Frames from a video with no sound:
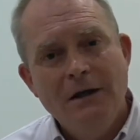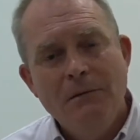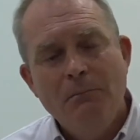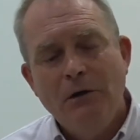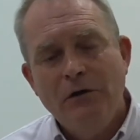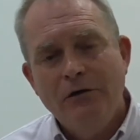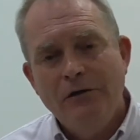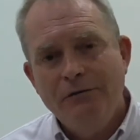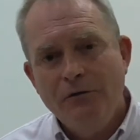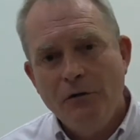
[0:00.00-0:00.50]

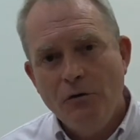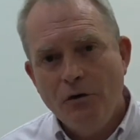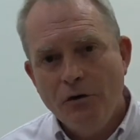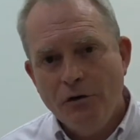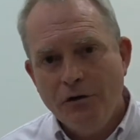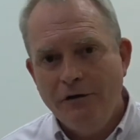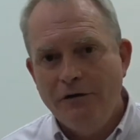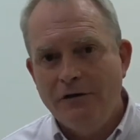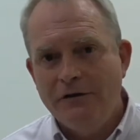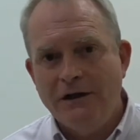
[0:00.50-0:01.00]
Because if you
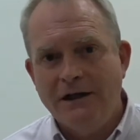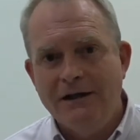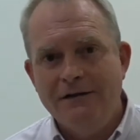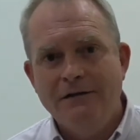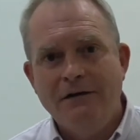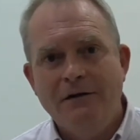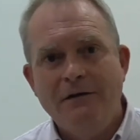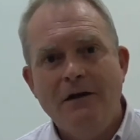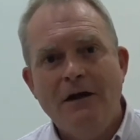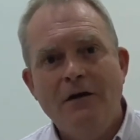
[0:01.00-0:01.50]
look at the
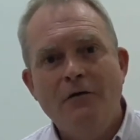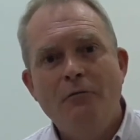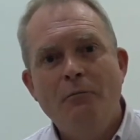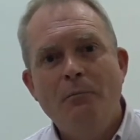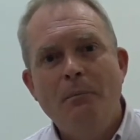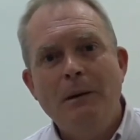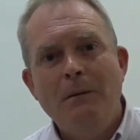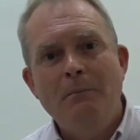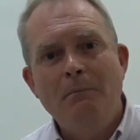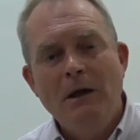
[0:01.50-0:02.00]
data, there
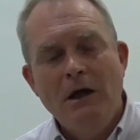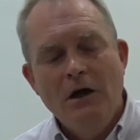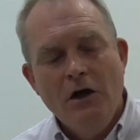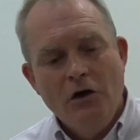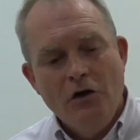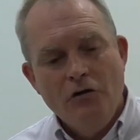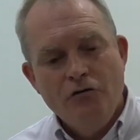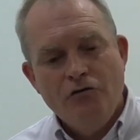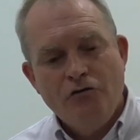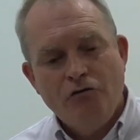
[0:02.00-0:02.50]
have been
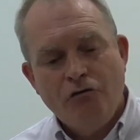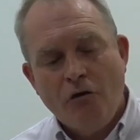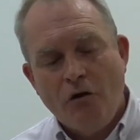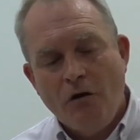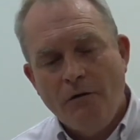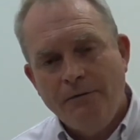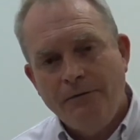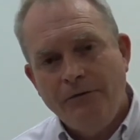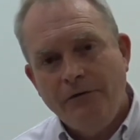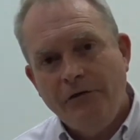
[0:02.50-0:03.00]

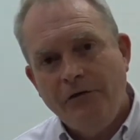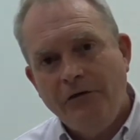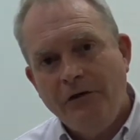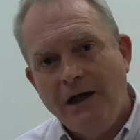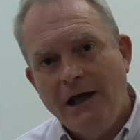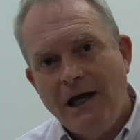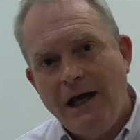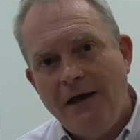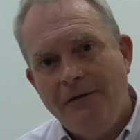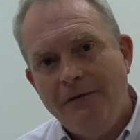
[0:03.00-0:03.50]

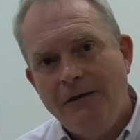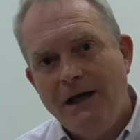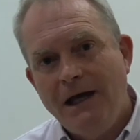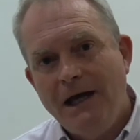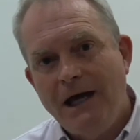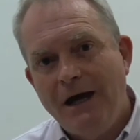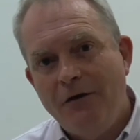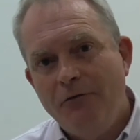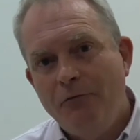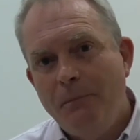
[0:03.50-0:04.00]
troughs and there
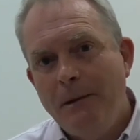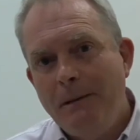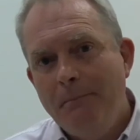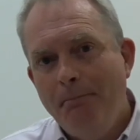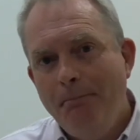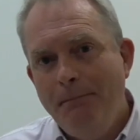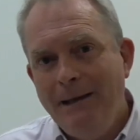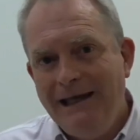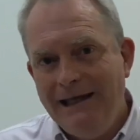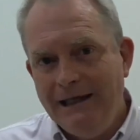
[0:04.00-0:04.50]
have
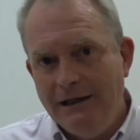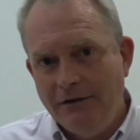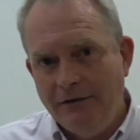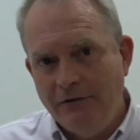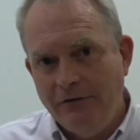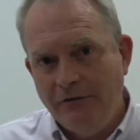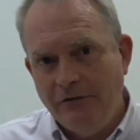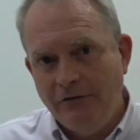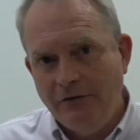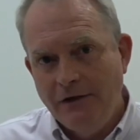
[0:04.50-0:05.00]
been
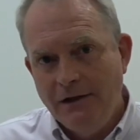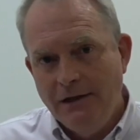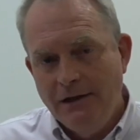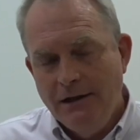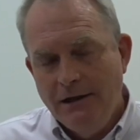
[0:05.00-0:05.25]
peaks.